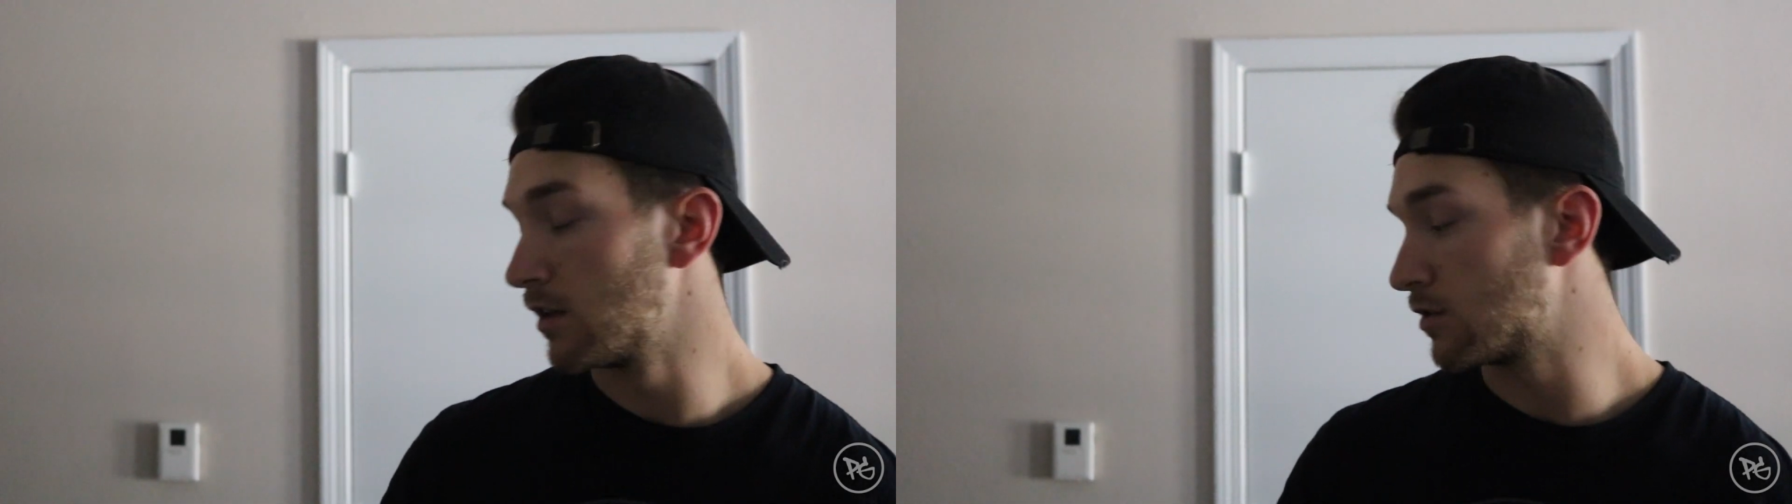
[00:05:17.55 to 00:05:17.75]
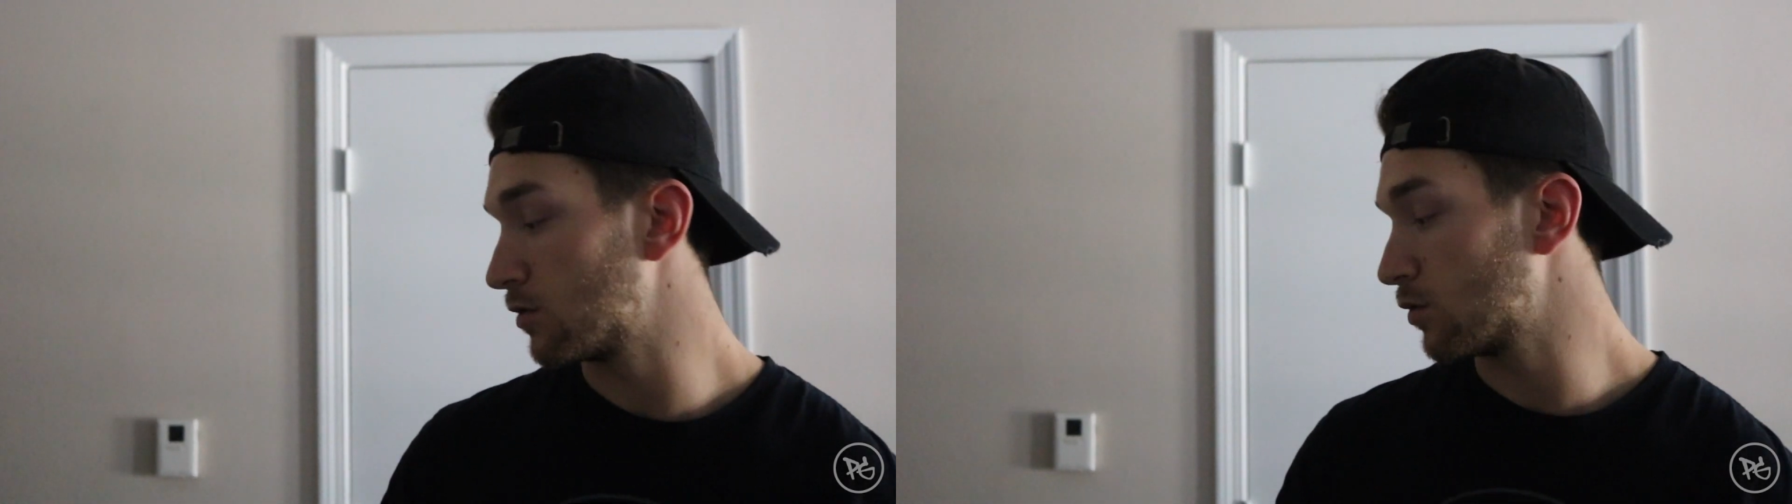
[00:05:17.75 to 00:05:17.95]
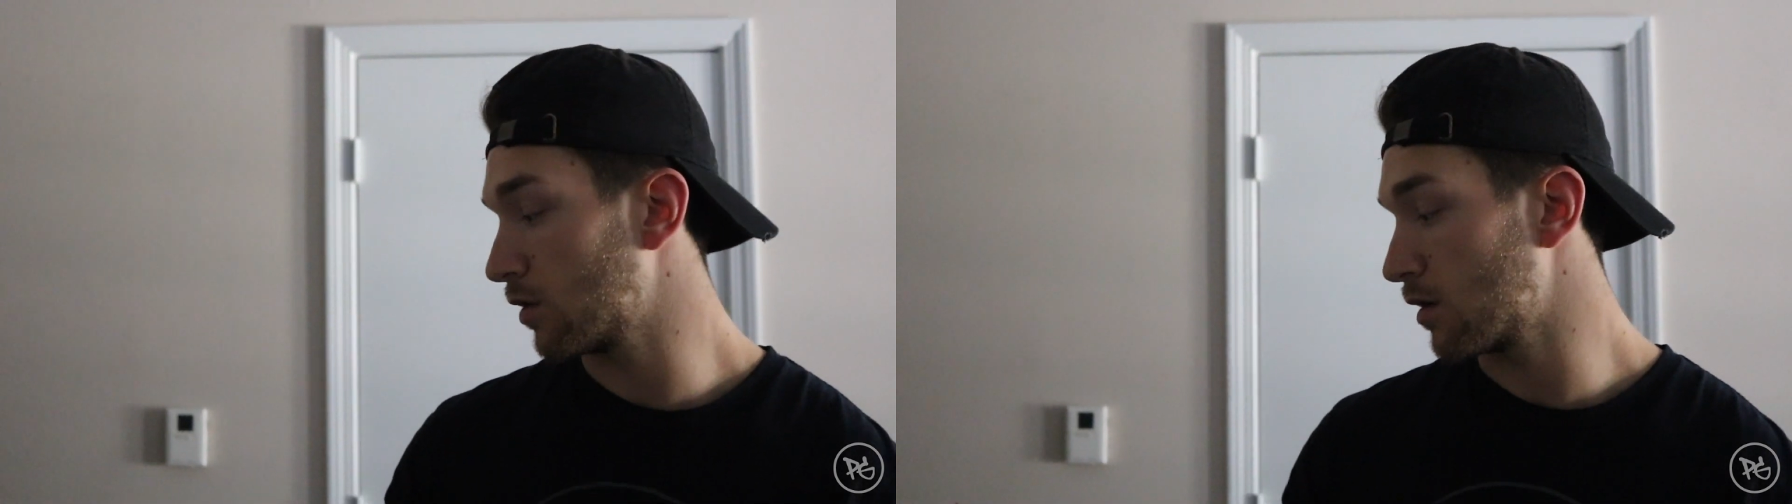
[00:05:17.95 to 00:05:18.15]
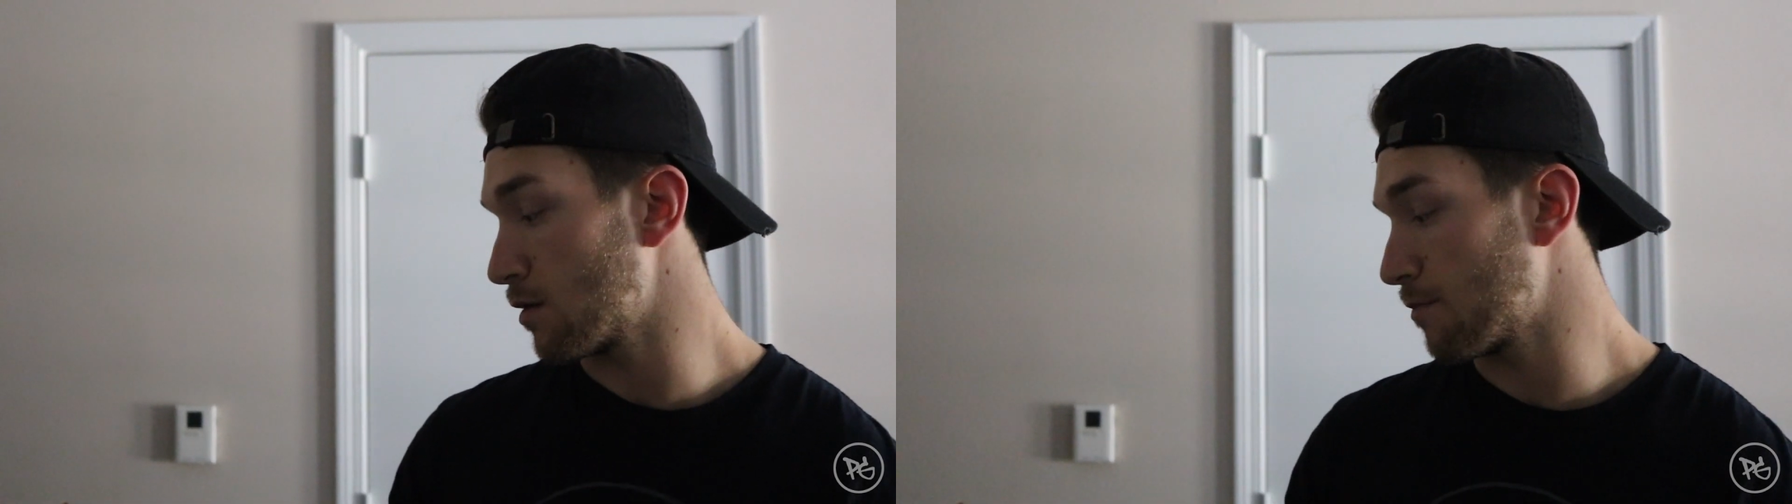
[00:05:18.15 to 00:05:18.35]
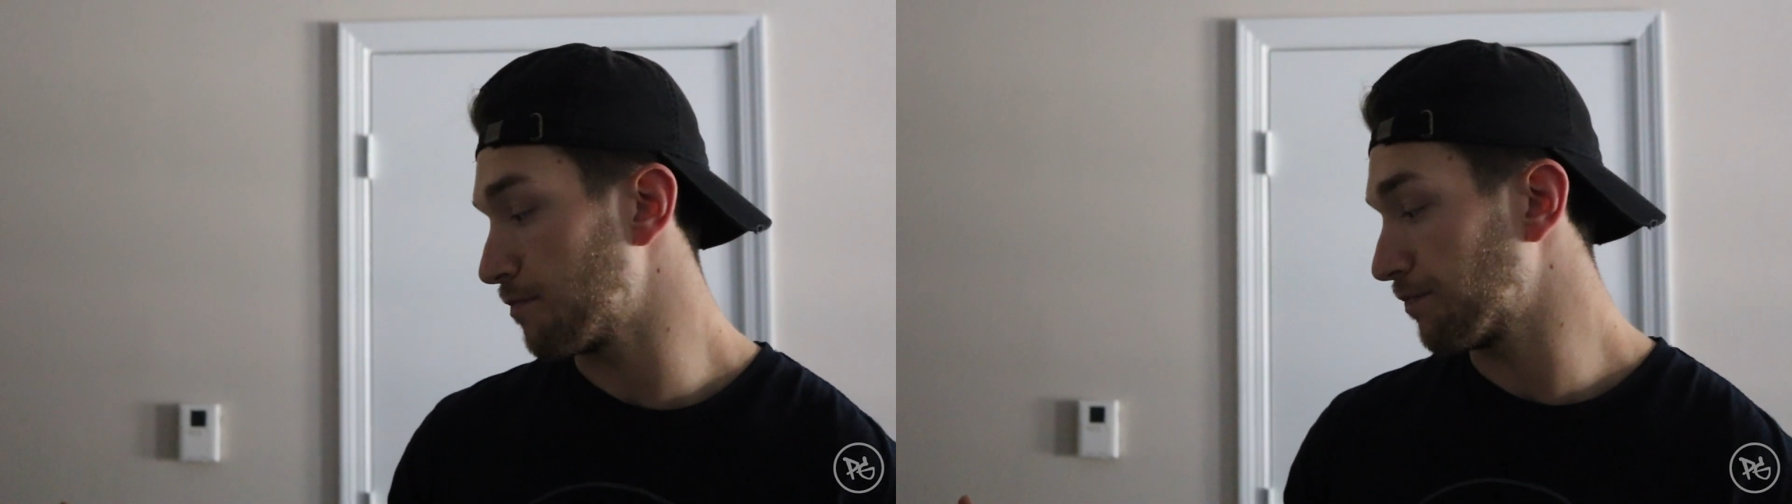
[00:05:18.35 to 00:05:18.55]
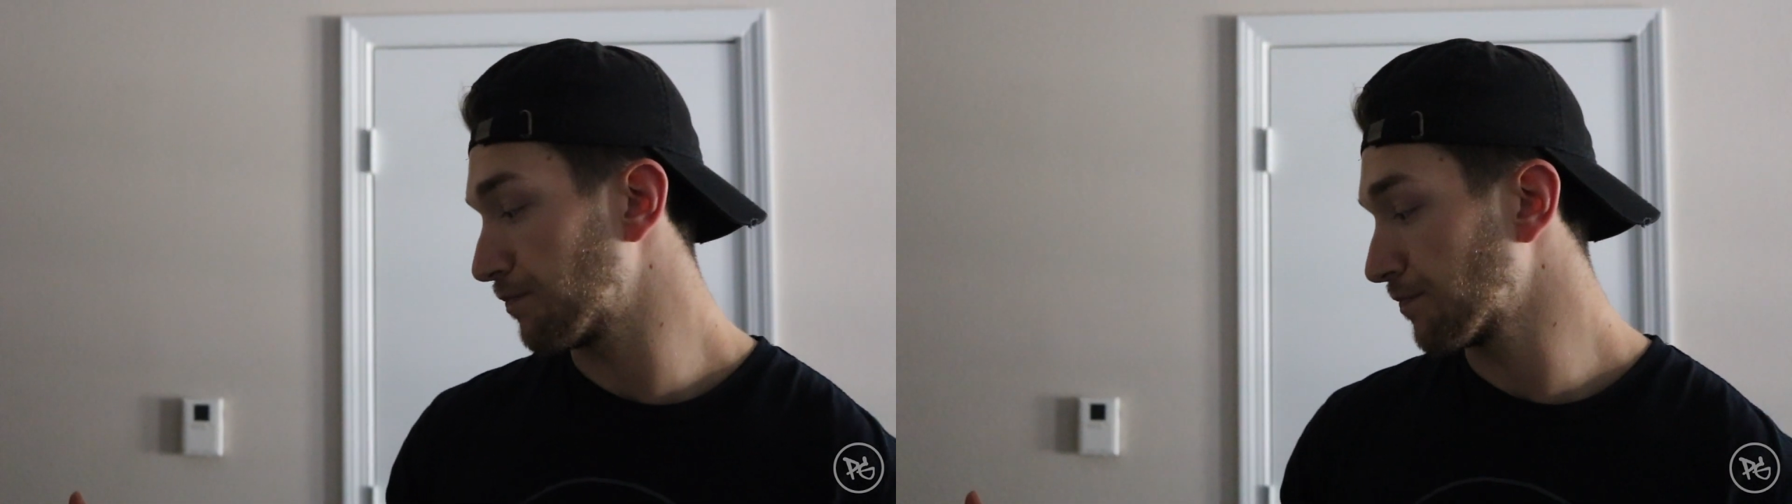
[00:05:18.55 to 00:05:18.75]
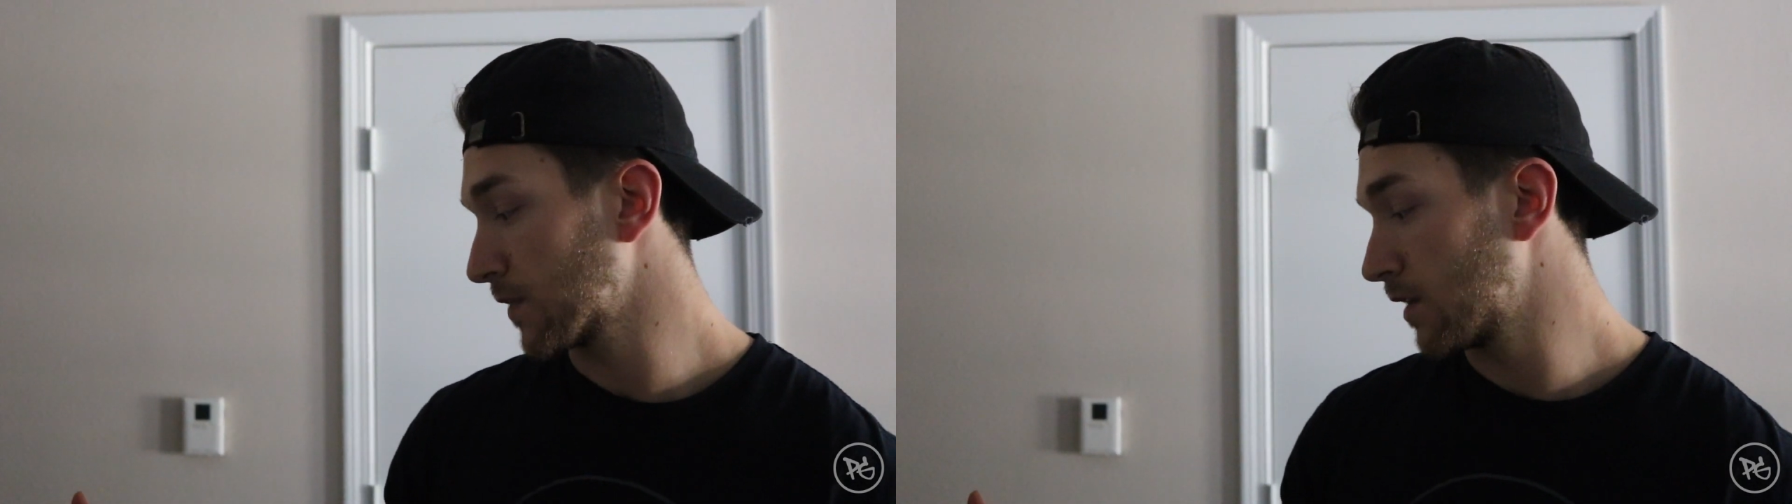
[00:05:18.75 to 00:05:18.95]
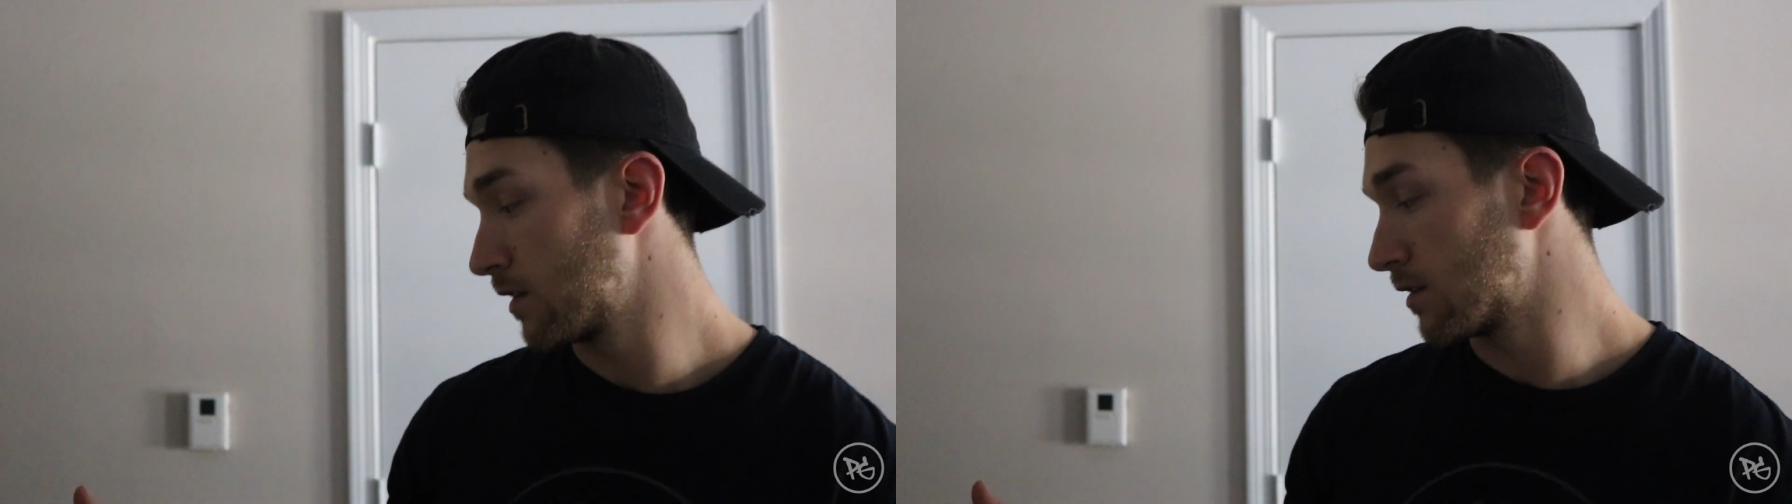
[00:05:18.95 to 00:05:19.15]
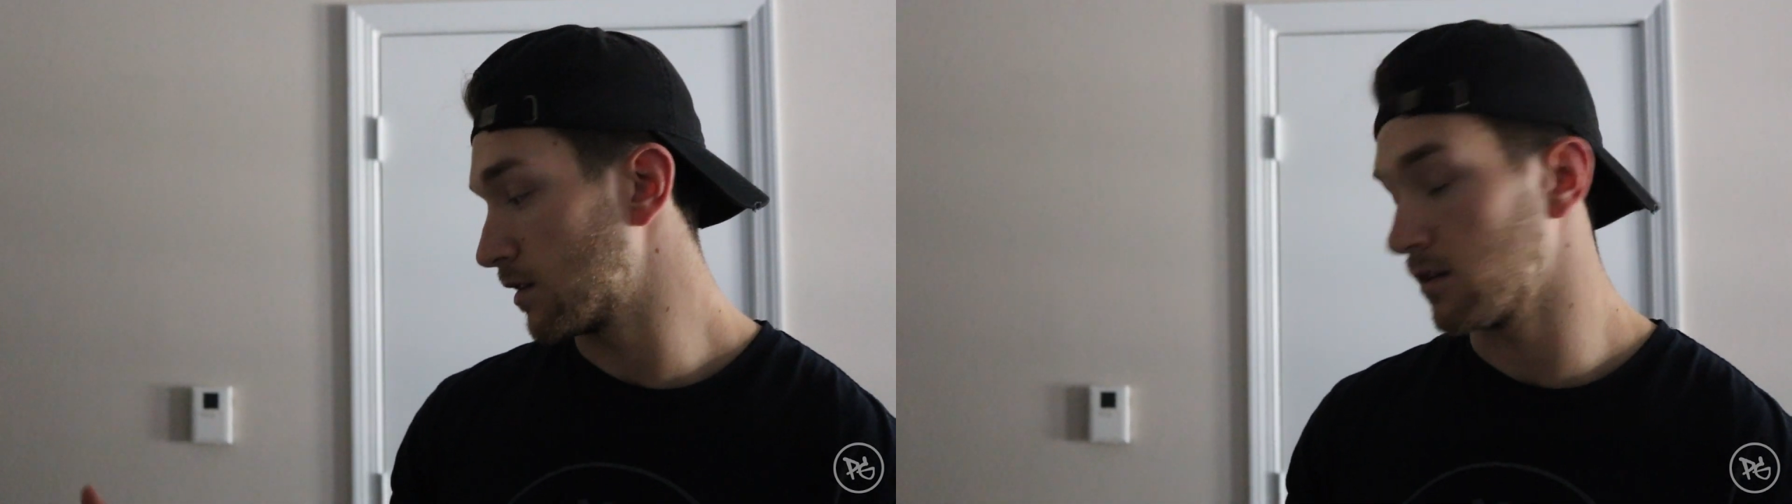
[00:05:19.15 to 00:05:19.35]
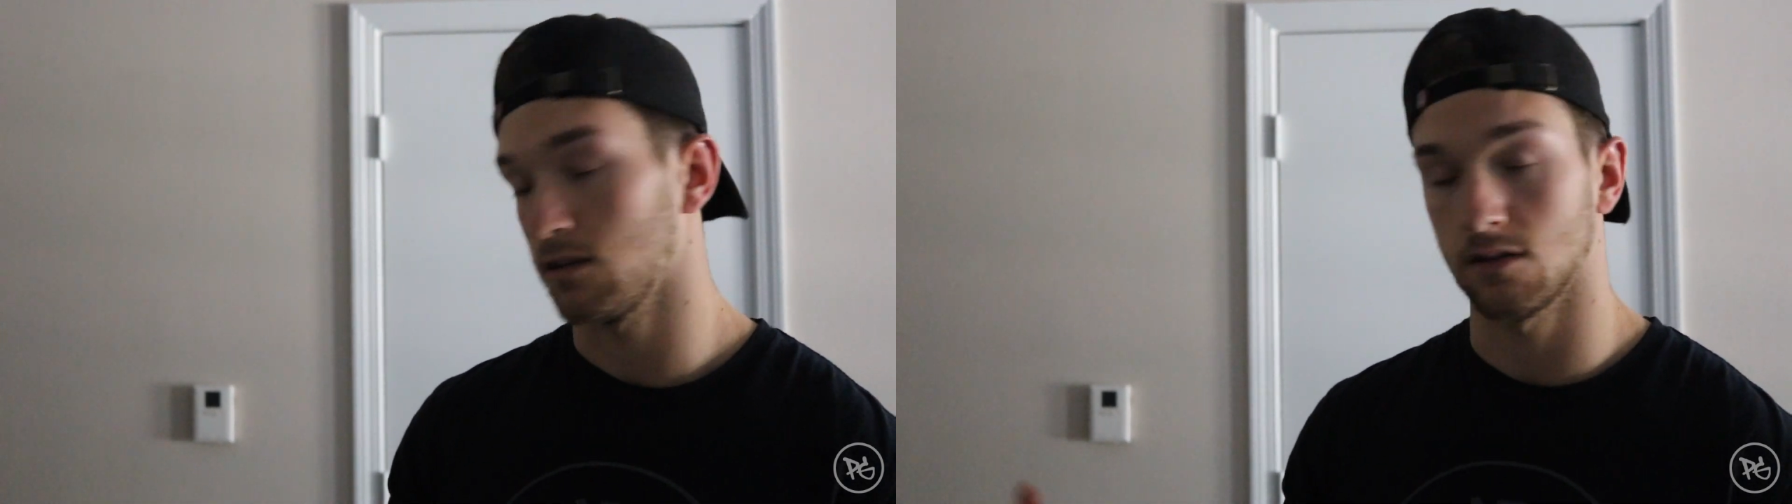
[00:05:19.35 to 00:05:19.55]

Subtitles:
to